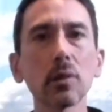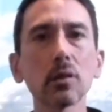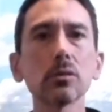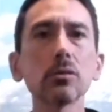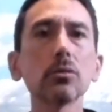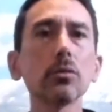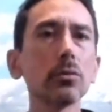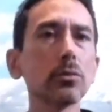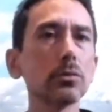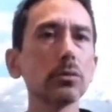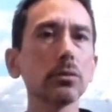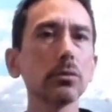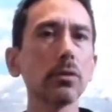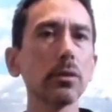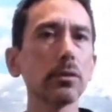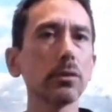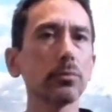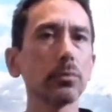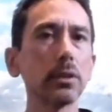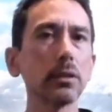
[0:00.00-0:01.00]
So those are
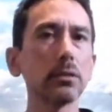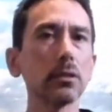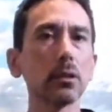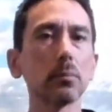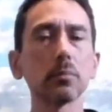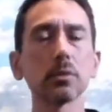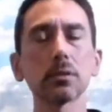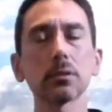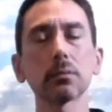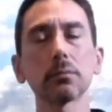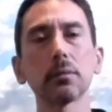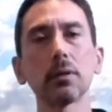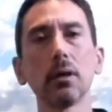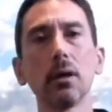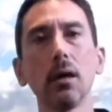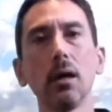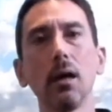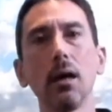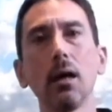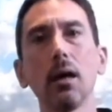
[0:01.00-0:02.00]
the 3 tips.
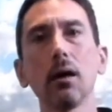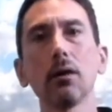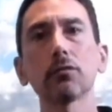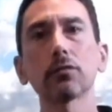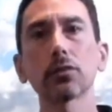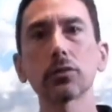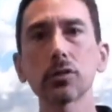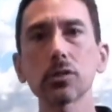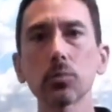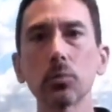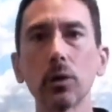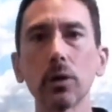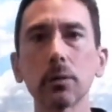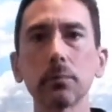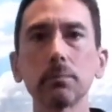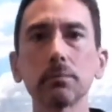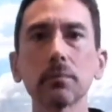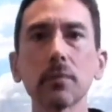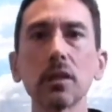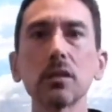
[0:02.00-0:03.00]
First
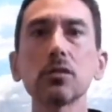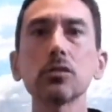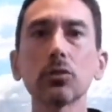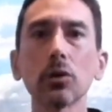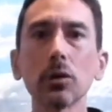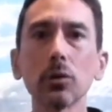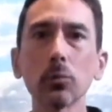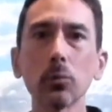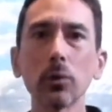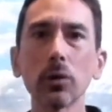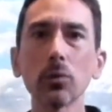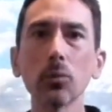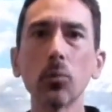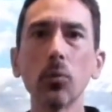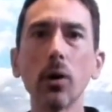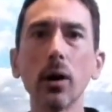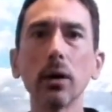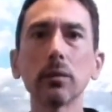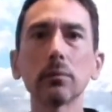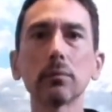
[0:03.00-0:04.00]
one, start with
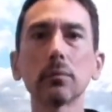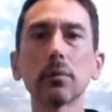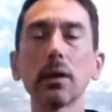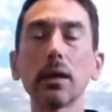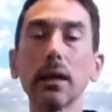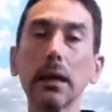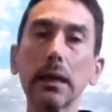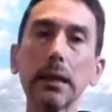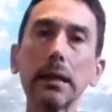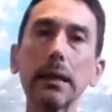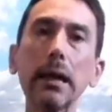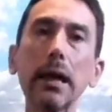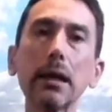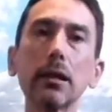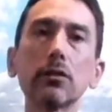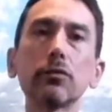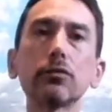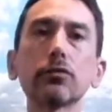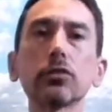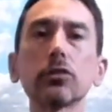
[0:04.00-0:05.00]
one, get
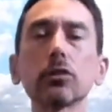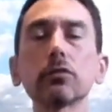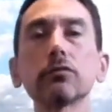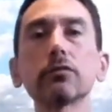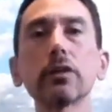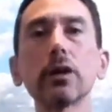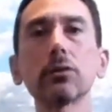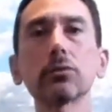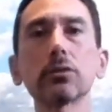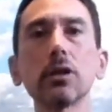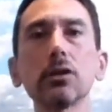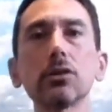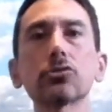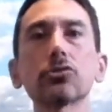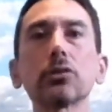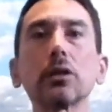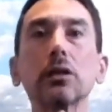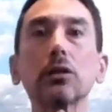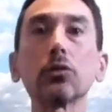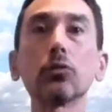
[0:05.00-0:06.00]
a firm
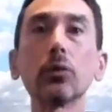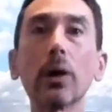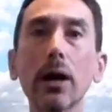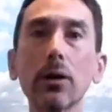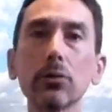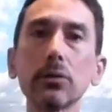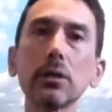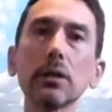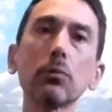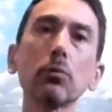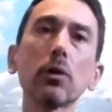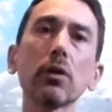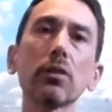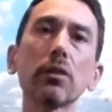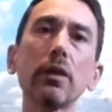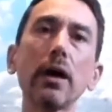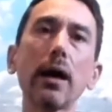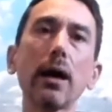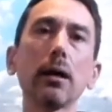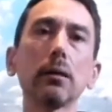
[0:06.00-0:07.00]
foundation and grounding with
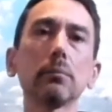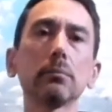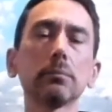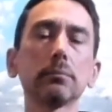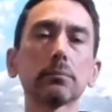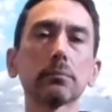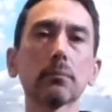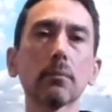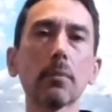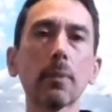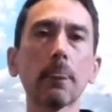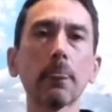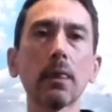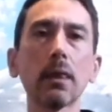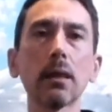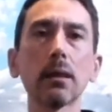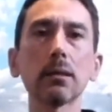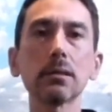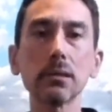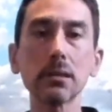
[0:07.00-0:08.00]
that.
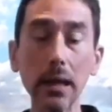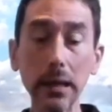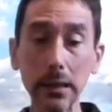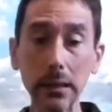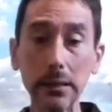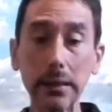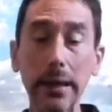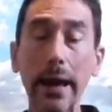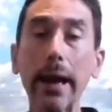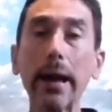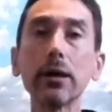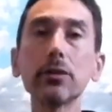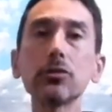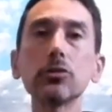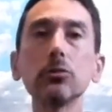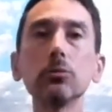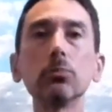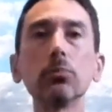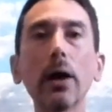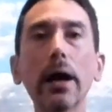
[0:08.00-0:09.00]
Second, as
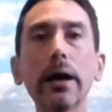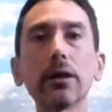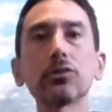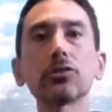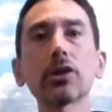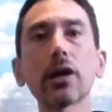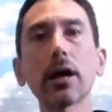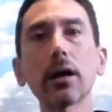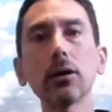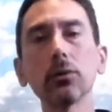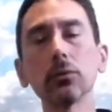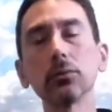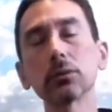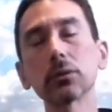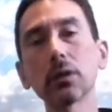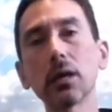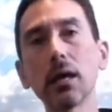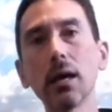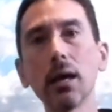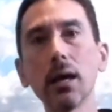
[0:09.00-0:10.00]
you branch out,
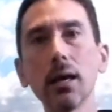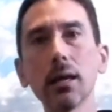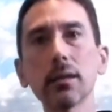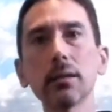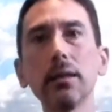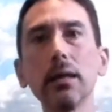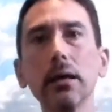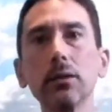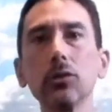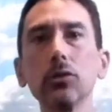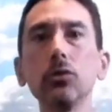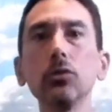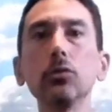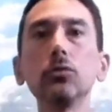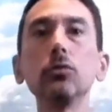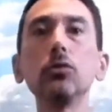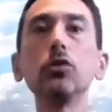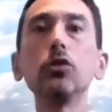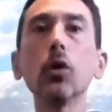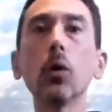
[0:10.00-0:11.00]
that you
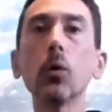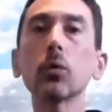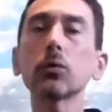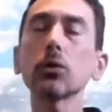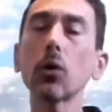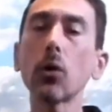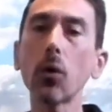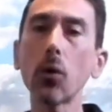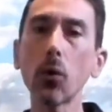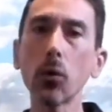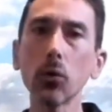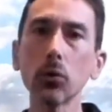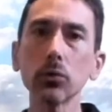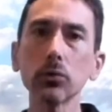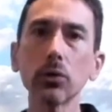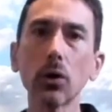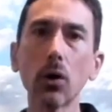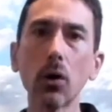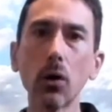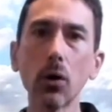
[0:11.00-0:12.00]
don't
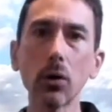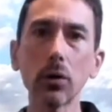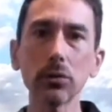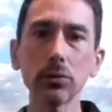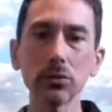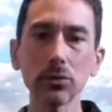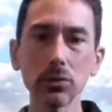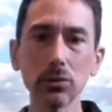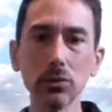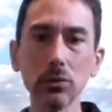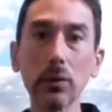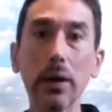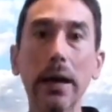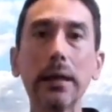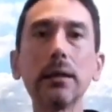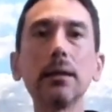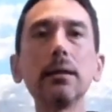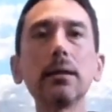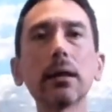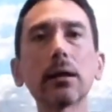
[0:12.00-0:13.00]
hold on to
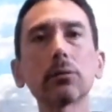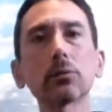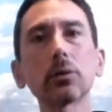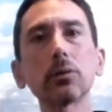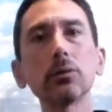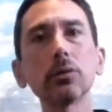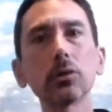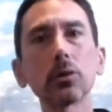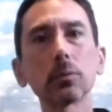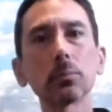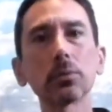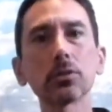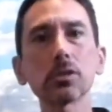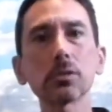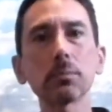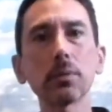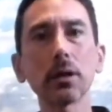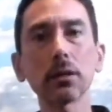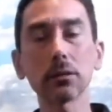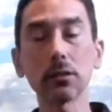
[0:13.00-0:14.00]
and narrow your
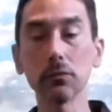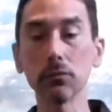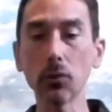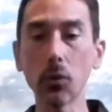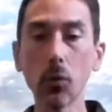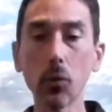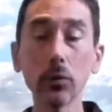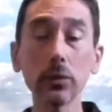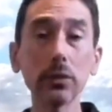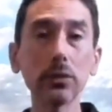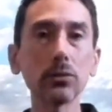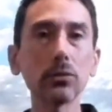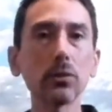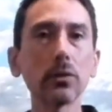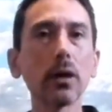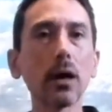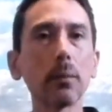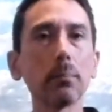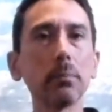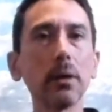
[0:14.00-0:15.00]
perspective only to
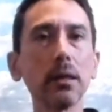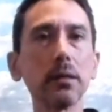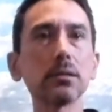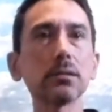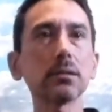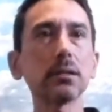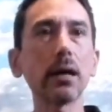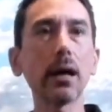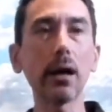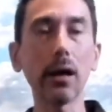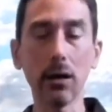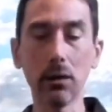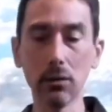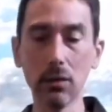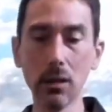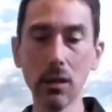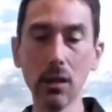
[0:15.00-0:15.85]
that base style,